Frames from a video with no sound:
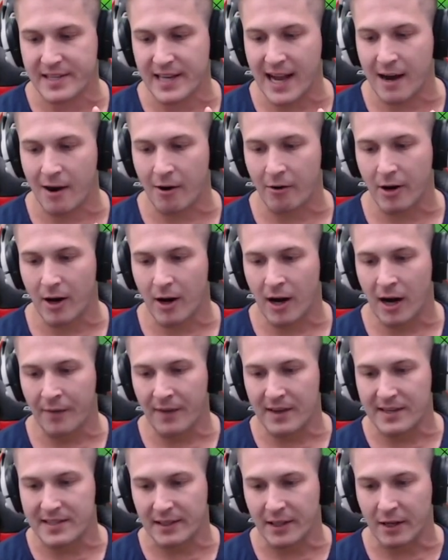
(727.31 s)
out on
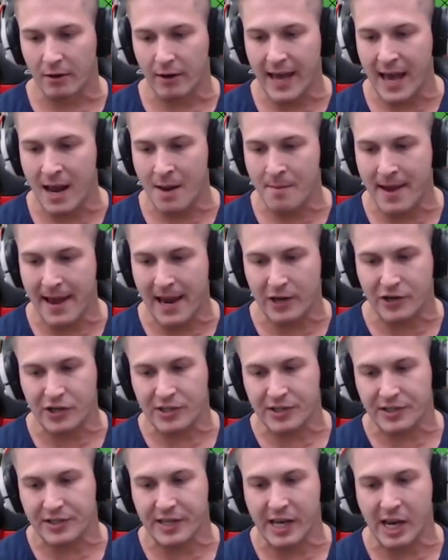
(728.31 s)
this little
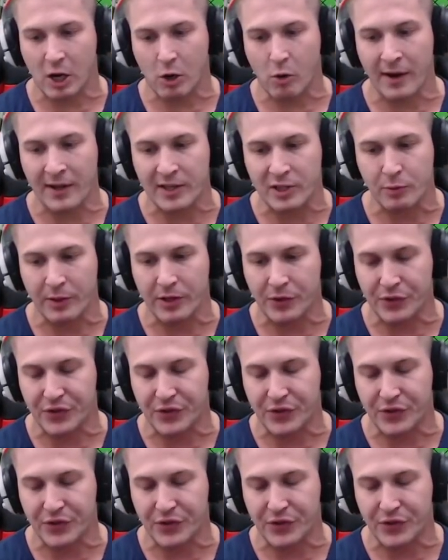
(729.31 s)
animation sequence where you